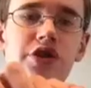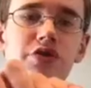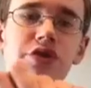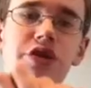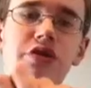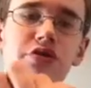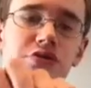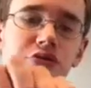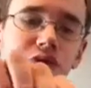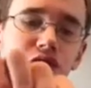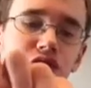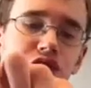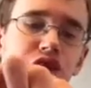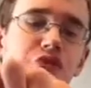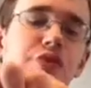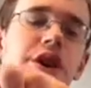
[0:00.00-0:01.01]
do the usual
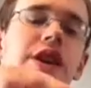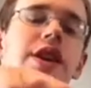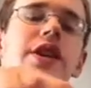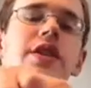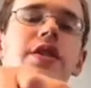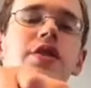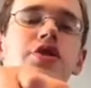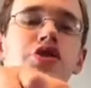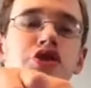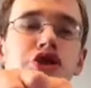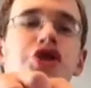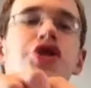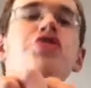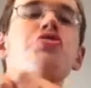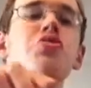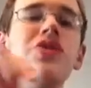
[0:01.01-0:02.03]

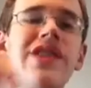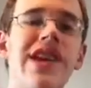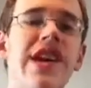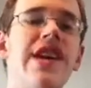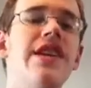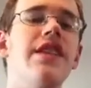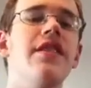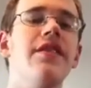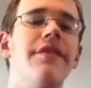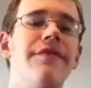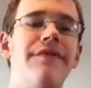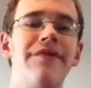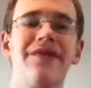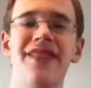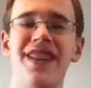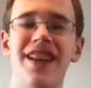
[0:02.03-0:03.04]
duty.
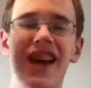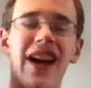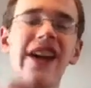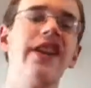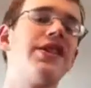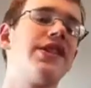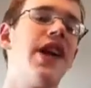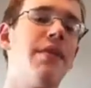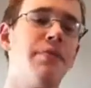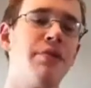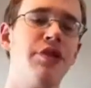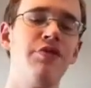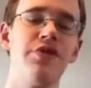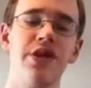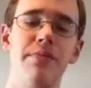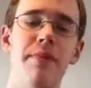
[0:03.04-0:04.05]
I gotta stop with
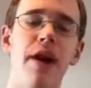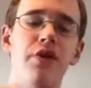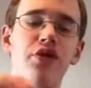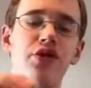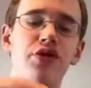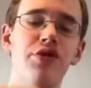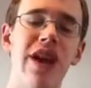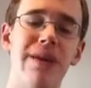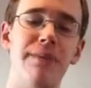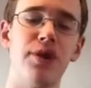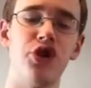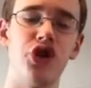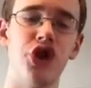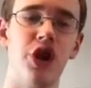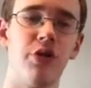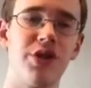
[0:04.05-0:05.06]
using the Mountain Dew name
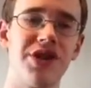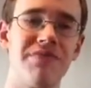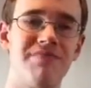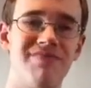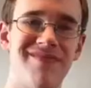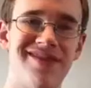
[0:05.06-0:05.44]
in jokes.